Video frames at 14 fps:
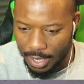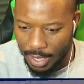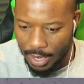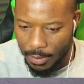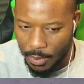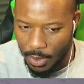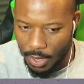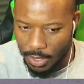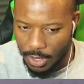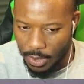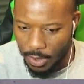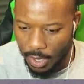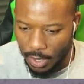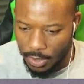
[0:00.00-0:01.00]
Come on,
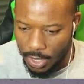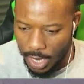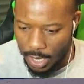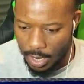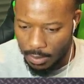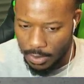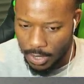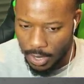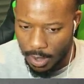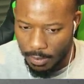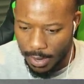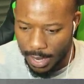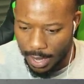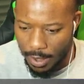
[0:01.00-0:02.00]
so close to getting up. So
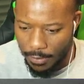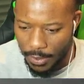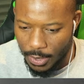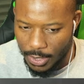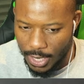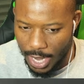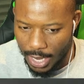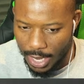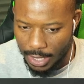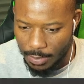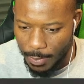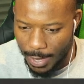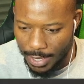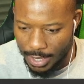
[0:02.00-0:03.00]
I'm like a few
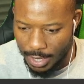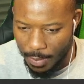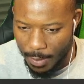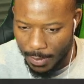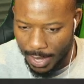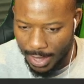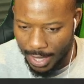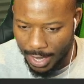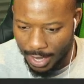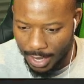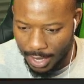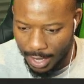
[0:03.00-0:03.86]
seconds, but he's gonna put me in there.